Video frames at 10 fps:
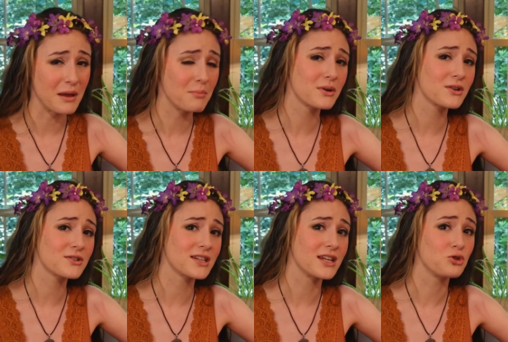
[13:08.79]

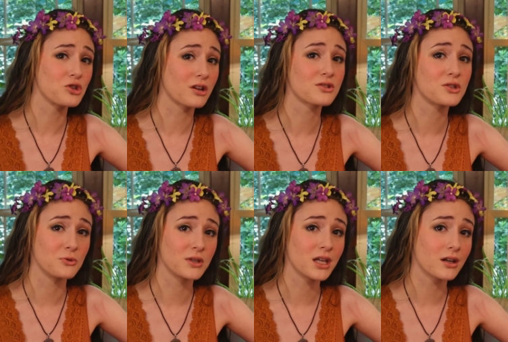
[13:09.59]
members in just
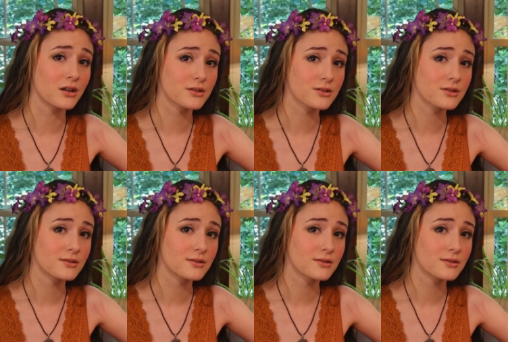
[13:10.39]
two years.